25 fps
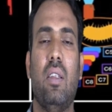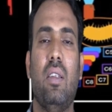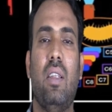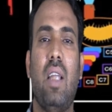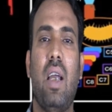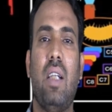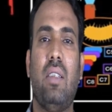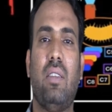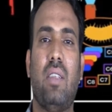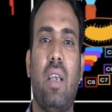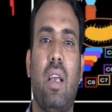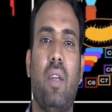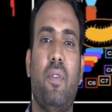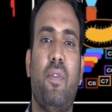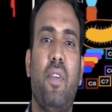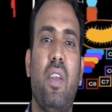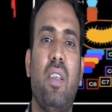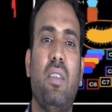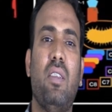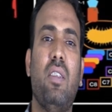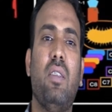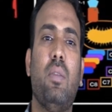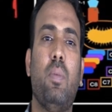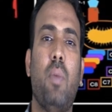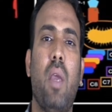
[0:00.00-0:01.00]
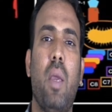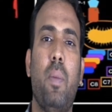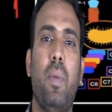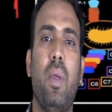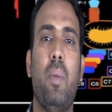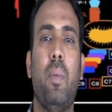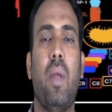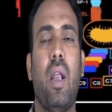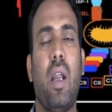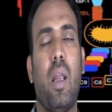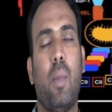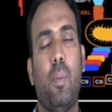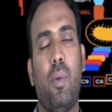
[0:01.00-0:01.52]
That surface is
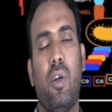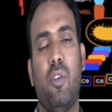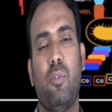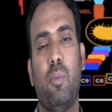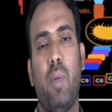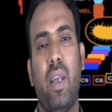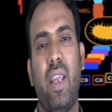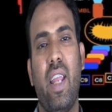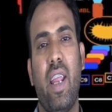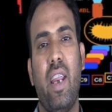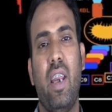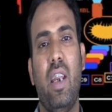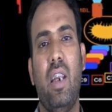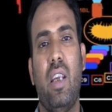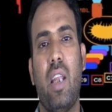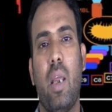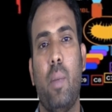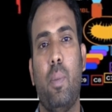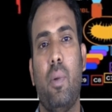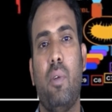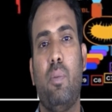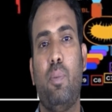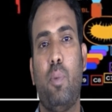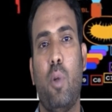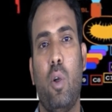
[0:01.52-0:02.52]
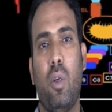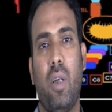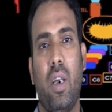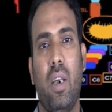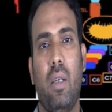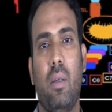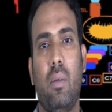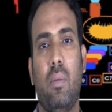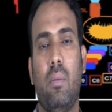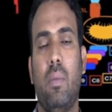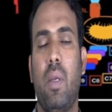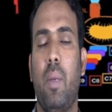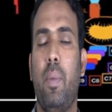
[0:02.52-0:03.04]
maybe made up of by any type of
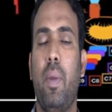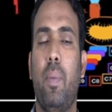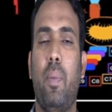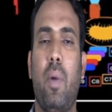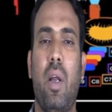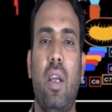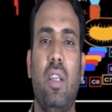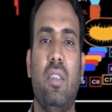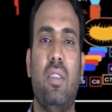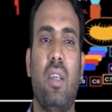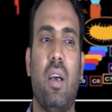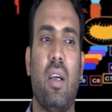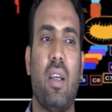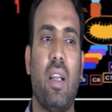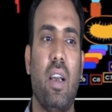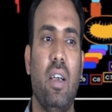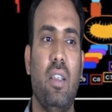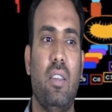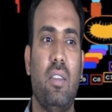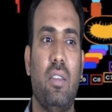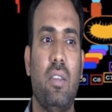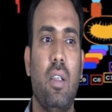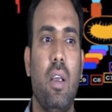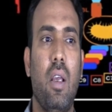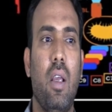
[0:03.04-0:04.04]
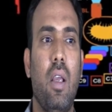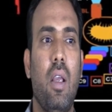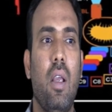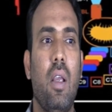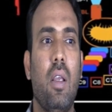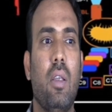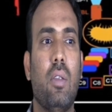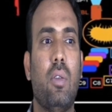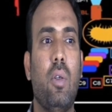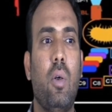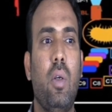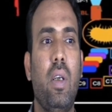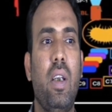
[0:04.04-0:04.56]
protein, maybe polysaccharides.
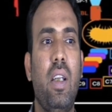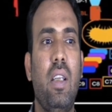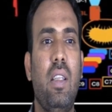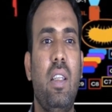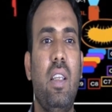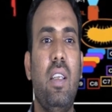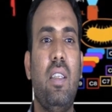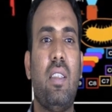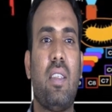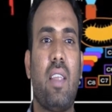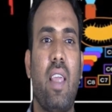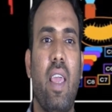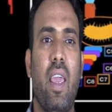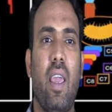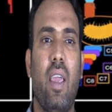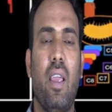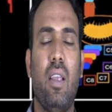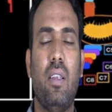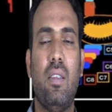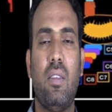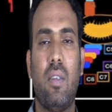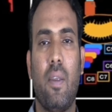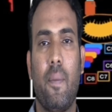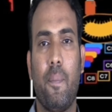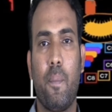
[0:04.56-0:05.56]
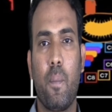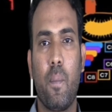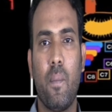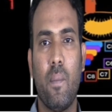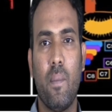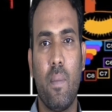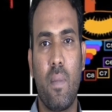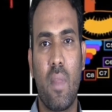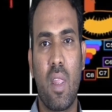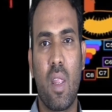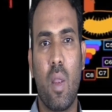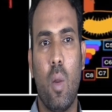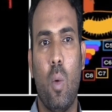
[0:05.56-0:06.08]
So in this case,
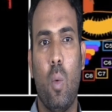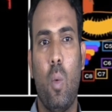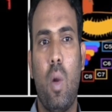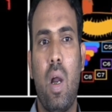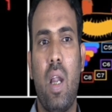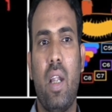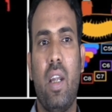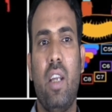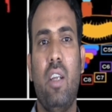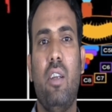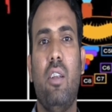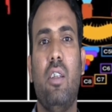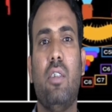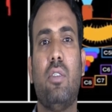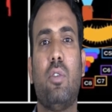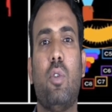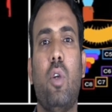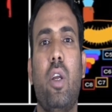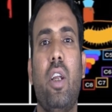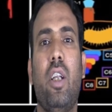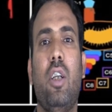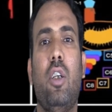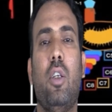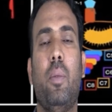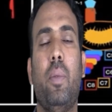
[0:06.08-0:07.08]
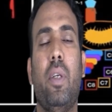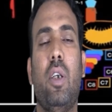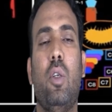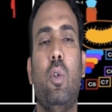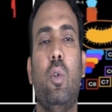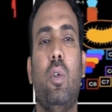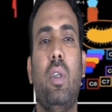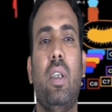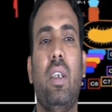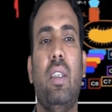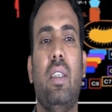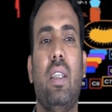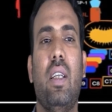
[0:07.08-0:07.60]
what it is going to be
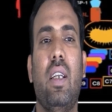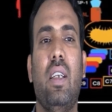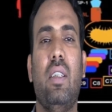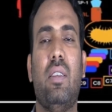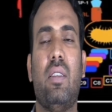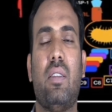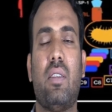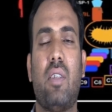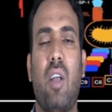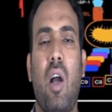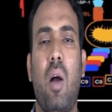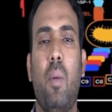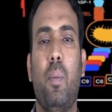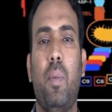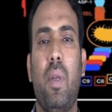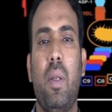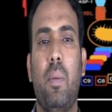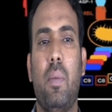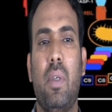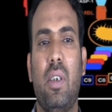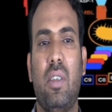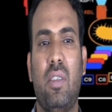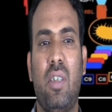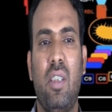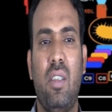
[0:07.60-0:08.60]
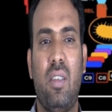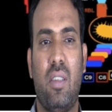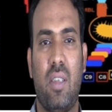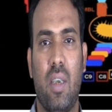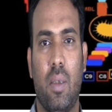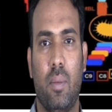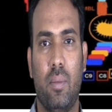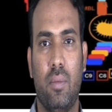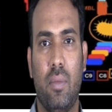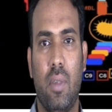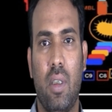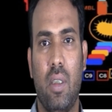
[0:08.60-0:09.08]
doing in this complement system?